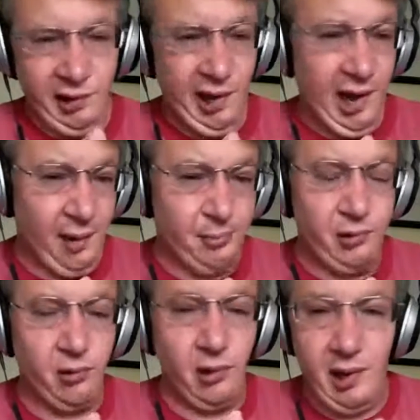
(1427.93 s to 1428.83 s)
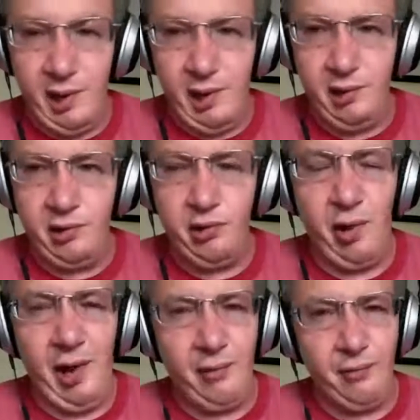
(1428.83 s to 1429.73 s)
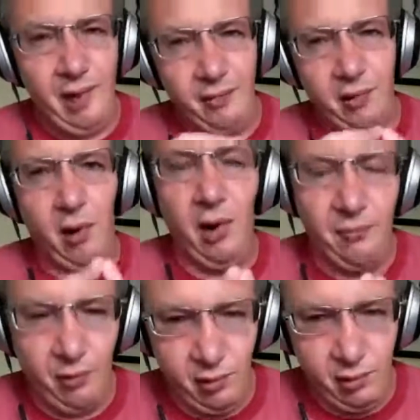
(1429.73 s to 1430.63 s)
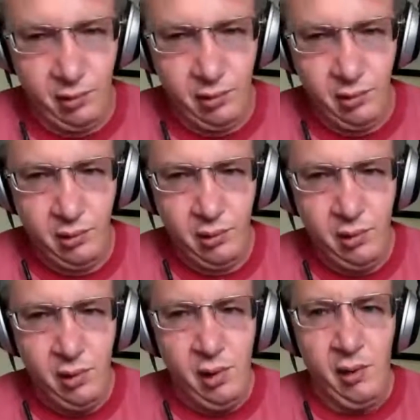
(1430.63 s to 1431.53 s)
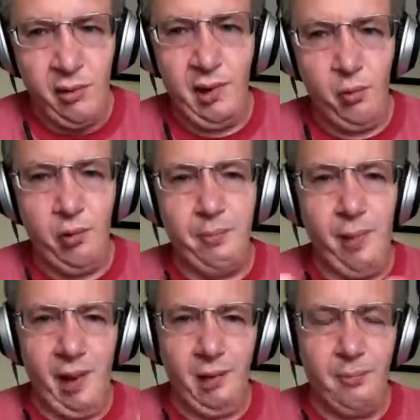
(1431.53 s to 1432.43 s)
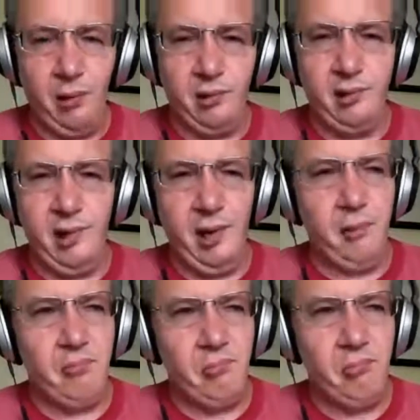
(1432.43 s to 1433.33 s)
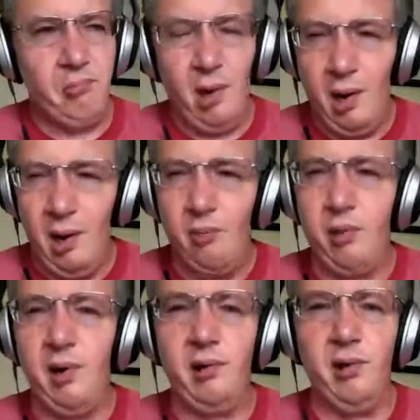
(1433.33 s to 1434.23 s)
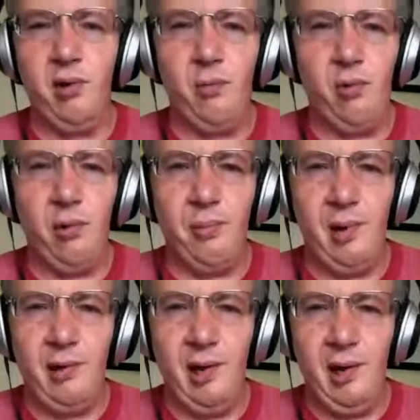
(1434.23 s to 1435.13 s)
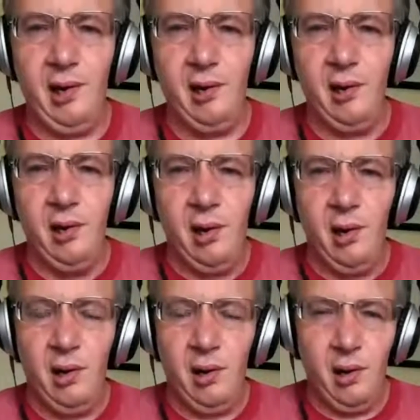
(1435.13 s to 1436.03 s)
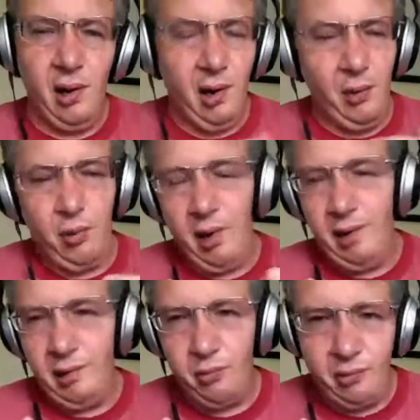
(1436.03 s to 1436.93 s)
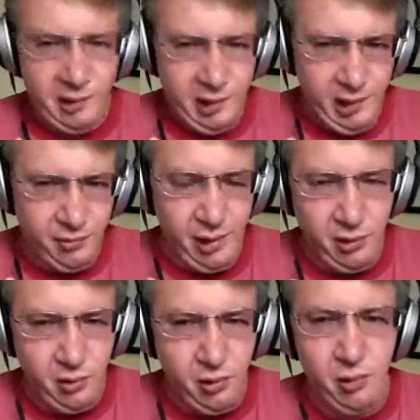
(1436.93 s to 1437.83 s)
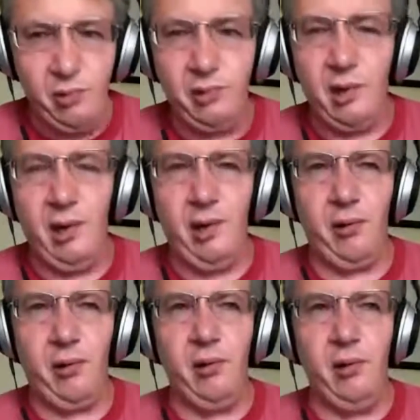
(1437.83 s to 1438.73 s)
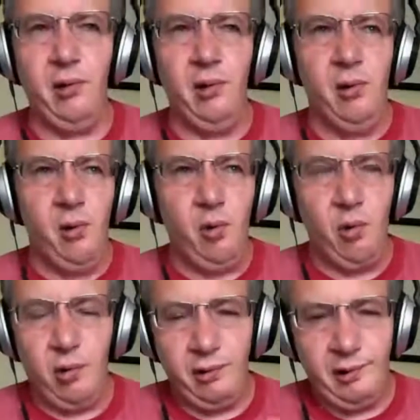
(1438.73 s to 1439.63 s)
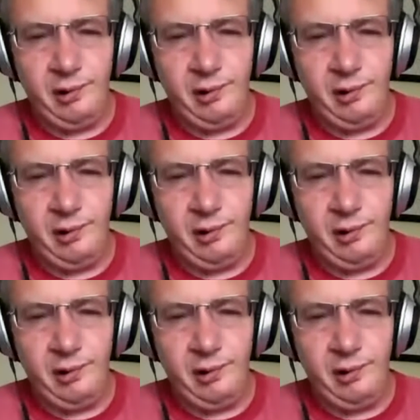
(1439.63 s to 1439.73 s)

capture leads. You have to have an offer that would make a person say, I would like to know more about that, and I would like to receive a newsletter or a